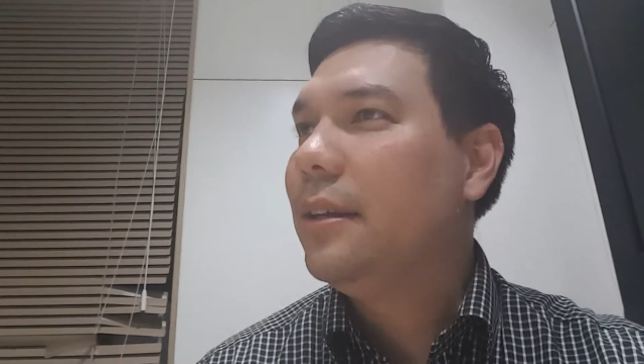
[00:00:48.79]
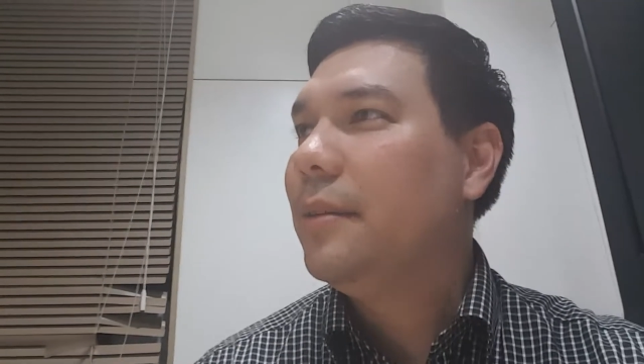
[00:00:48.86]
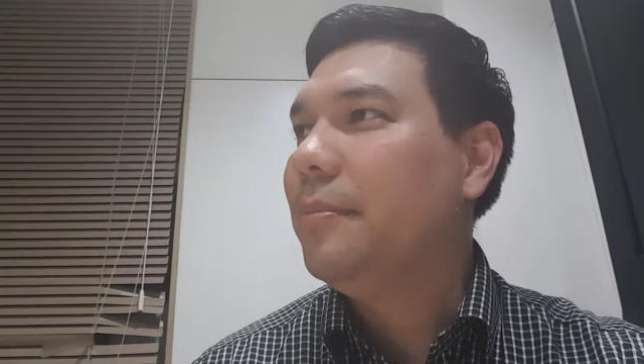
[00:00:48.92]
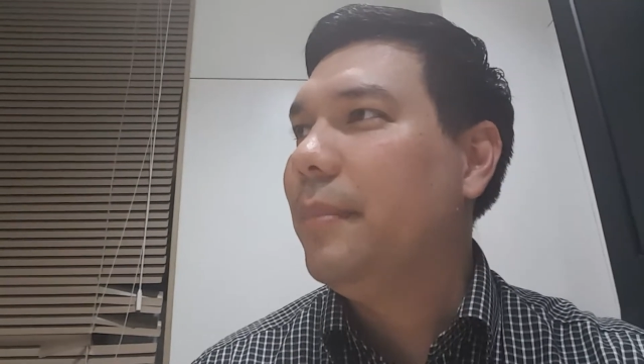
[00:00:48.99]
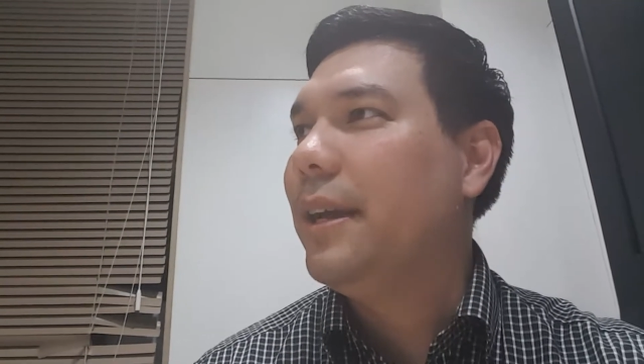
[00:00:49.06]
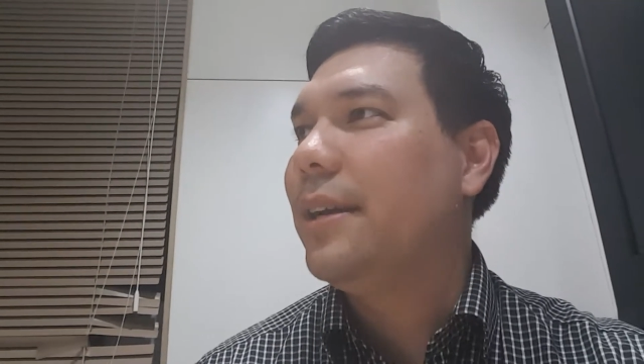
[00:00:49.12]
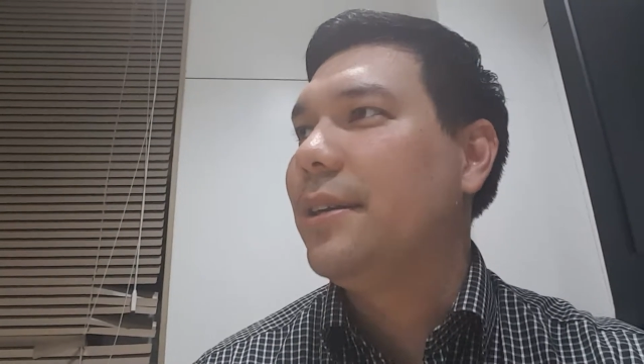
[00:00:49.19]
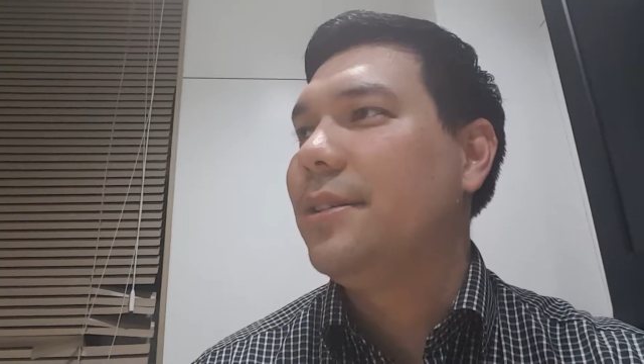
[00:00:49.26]

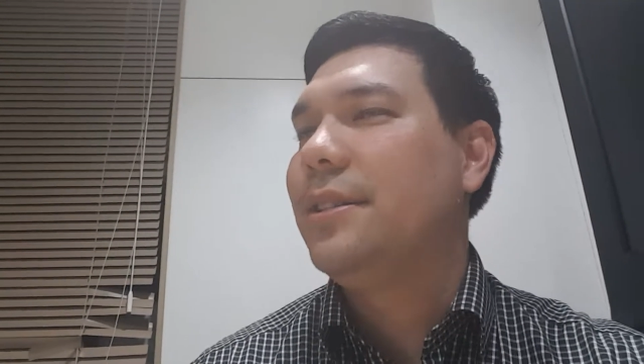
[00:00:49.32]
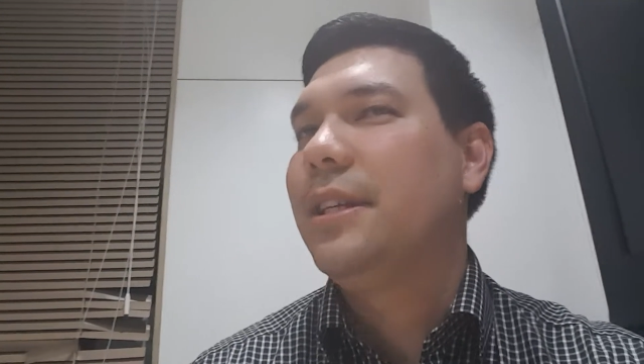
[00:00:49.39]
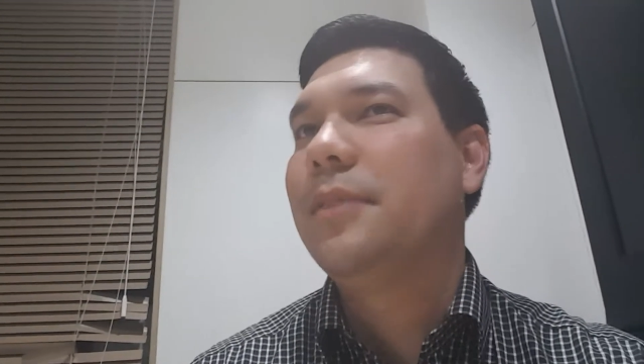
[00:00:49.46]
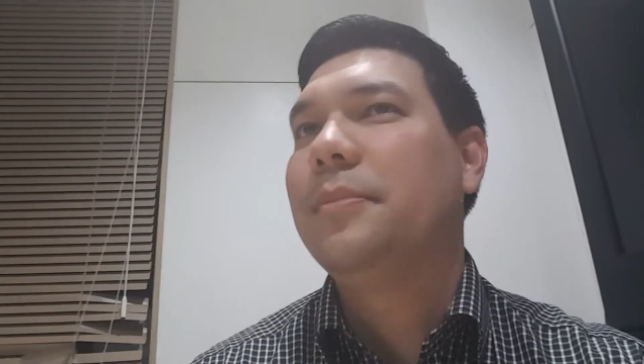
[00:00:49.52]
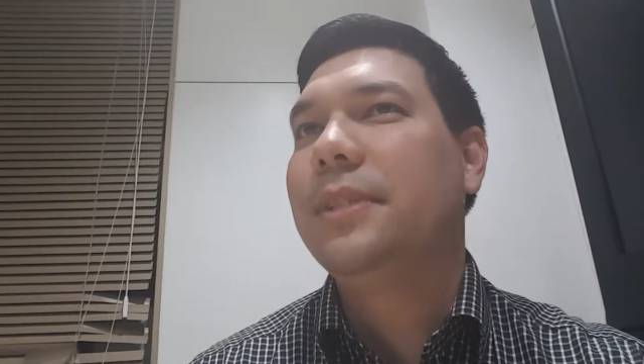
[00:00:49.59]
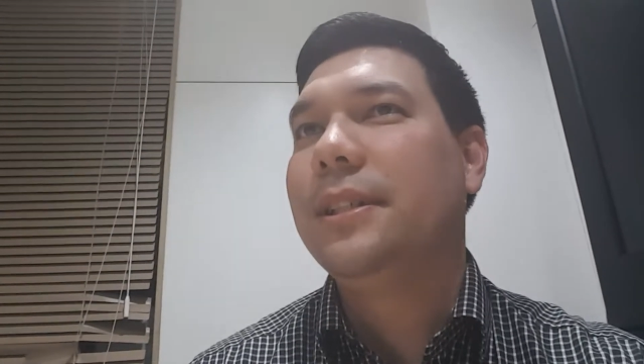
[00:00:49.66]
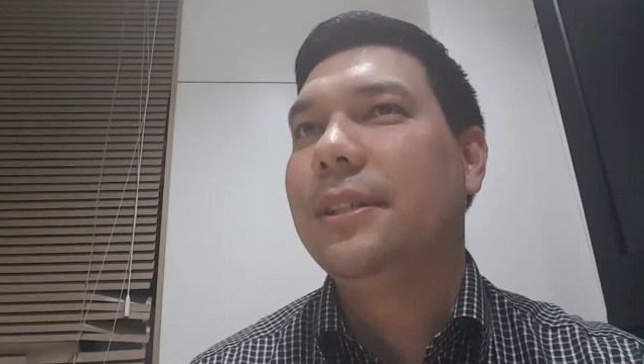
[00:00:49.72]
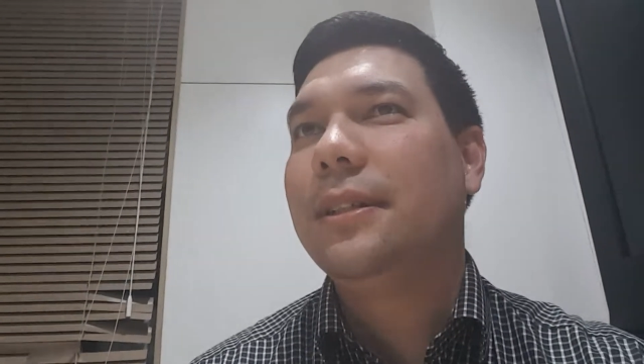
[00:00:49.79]
make a
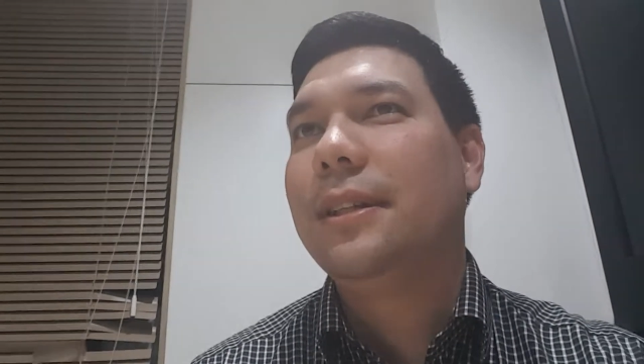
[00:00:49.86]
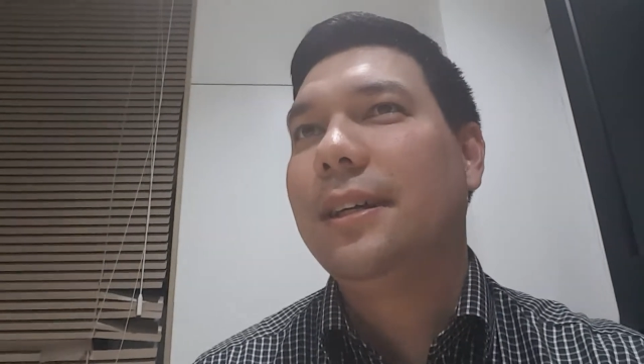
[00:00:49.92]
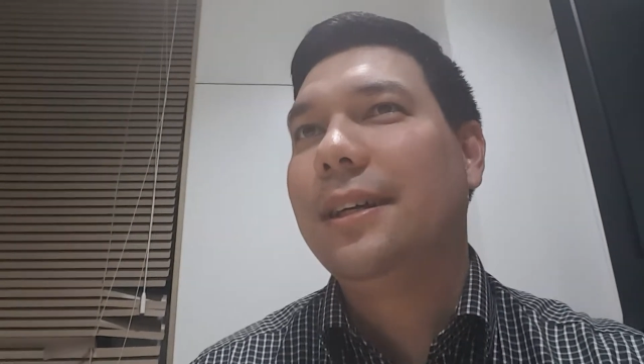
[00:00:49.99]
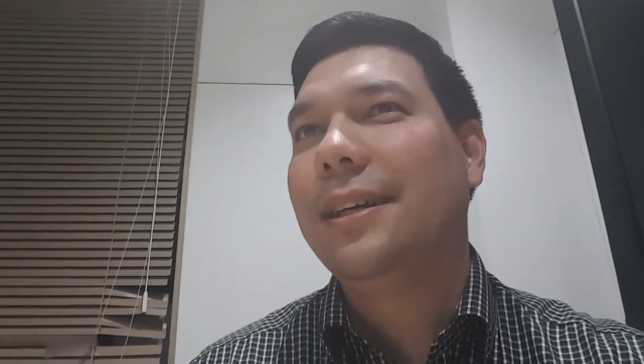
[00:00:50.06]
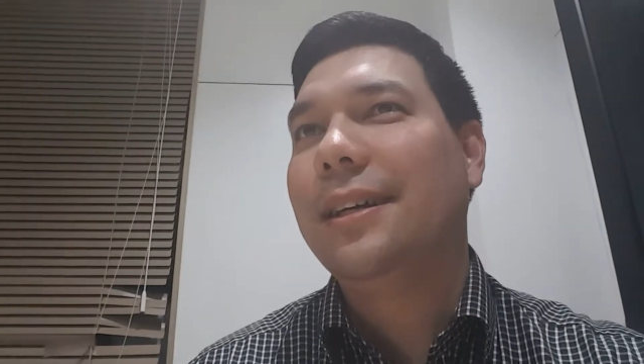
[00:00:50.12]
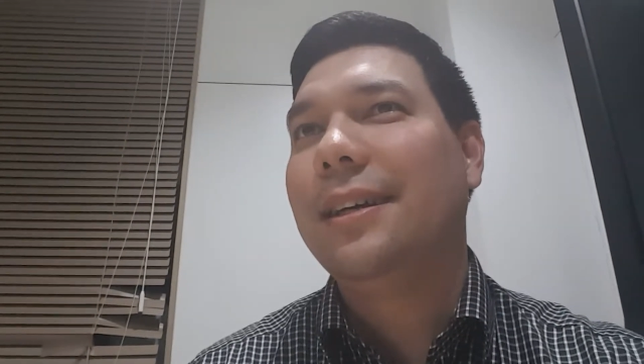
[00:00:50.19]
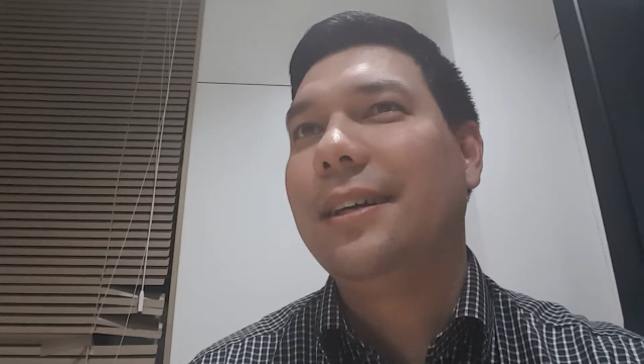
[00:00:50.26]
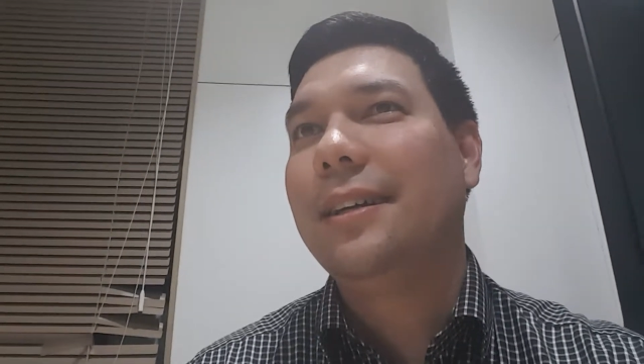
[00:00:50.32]

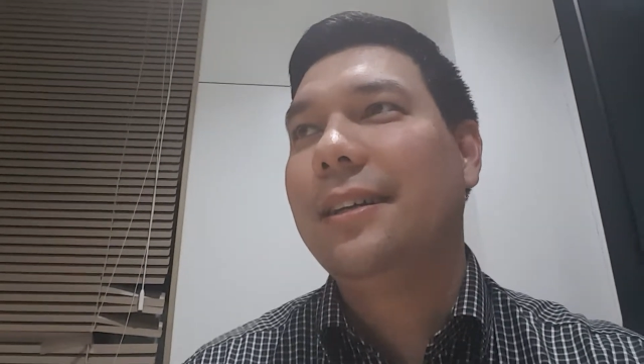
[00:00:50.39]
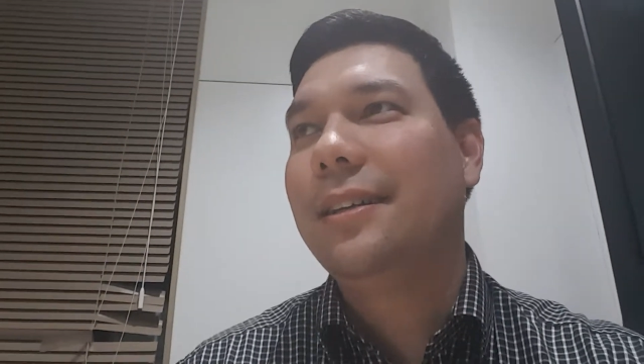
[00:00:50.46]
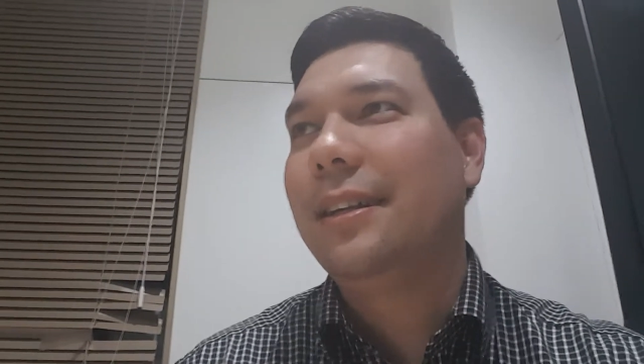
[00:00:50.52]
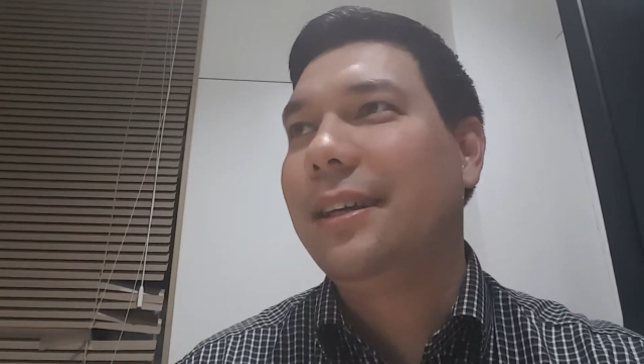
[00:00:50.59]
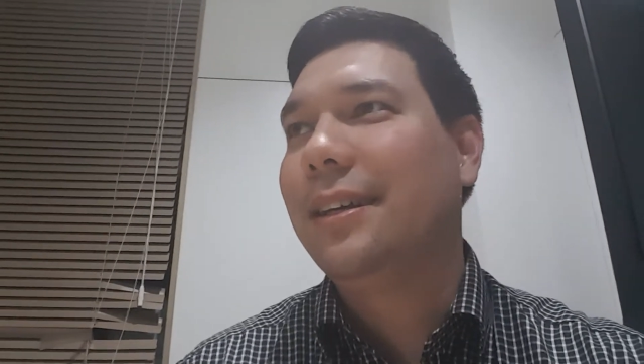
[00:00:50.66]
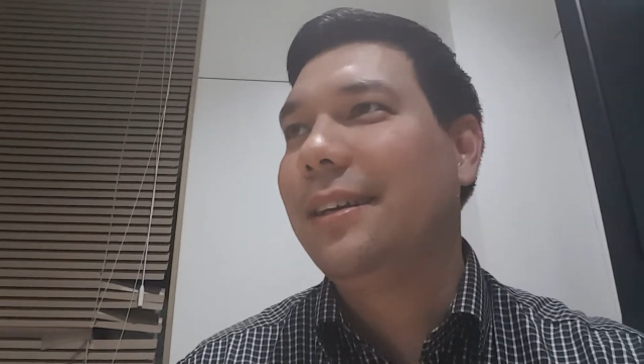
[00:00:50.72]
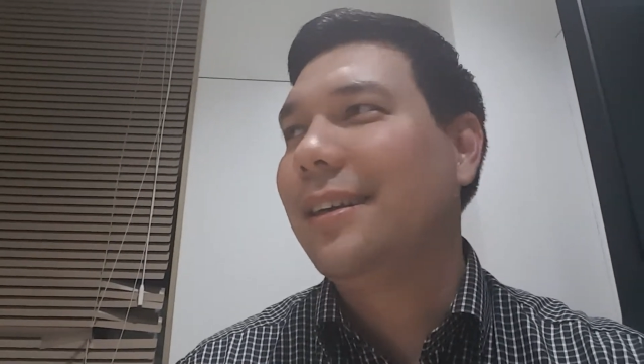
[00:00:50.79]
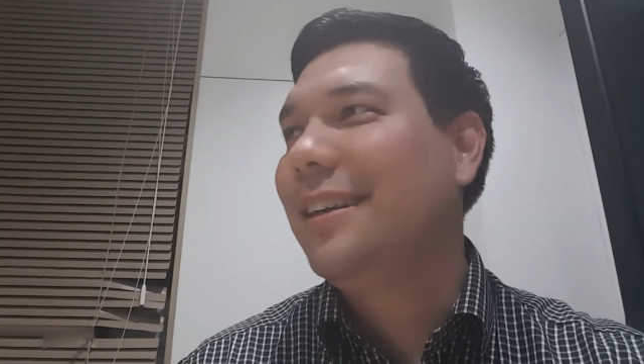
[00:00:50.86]
stigma
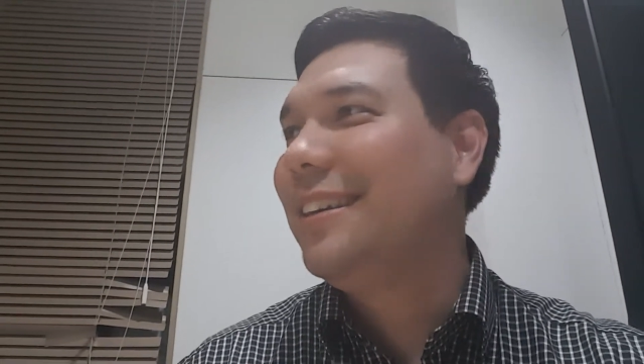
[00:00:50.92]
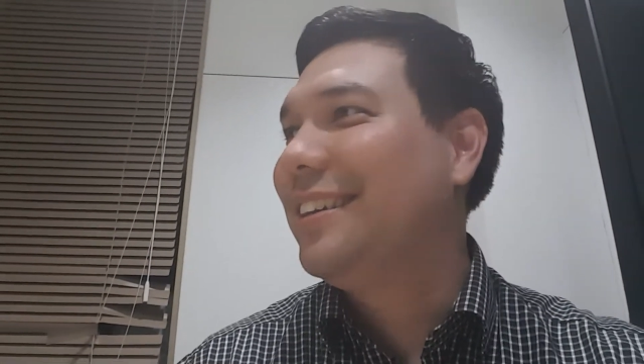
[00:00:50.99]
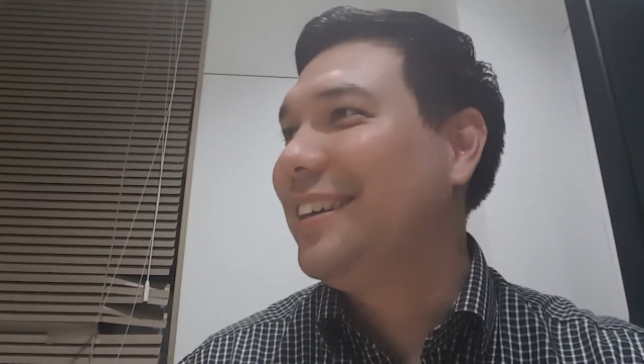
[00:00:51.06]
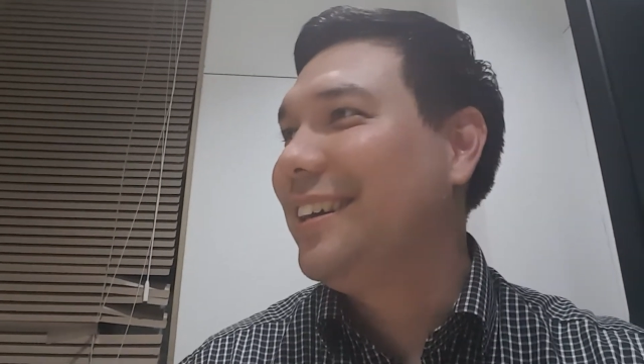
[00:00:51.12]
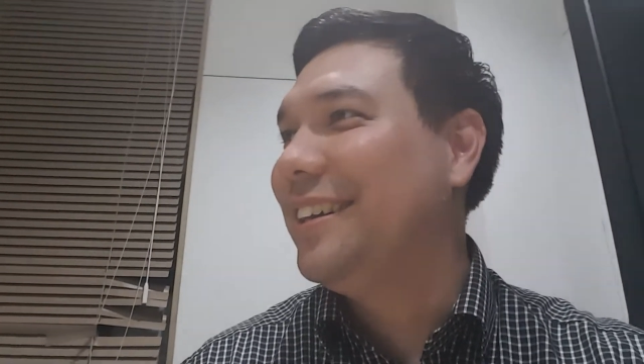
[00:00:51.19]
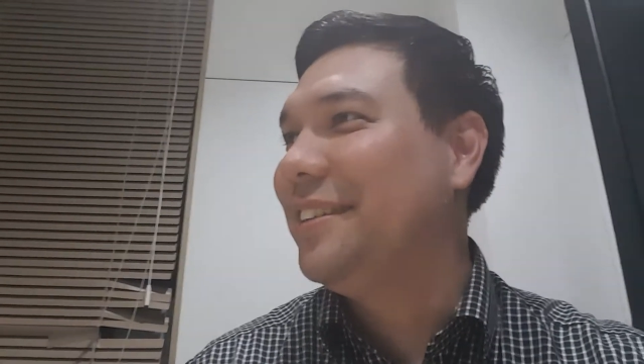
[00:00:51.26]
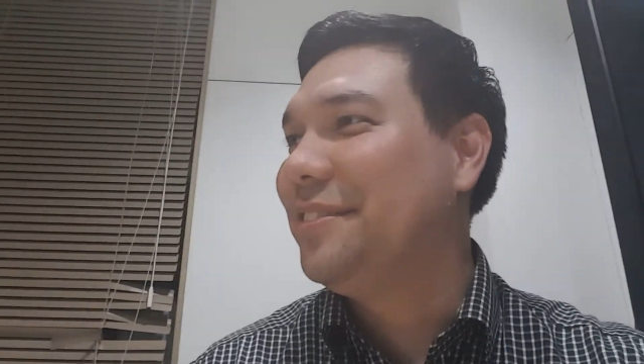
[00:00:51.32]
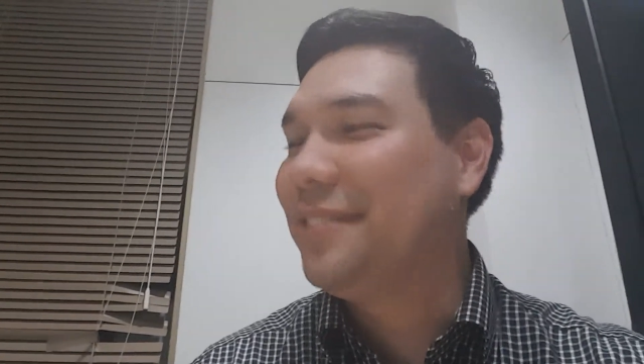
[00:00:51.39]
like
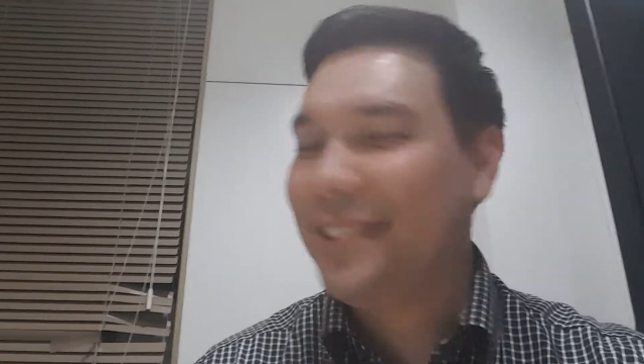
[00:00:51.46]
kind of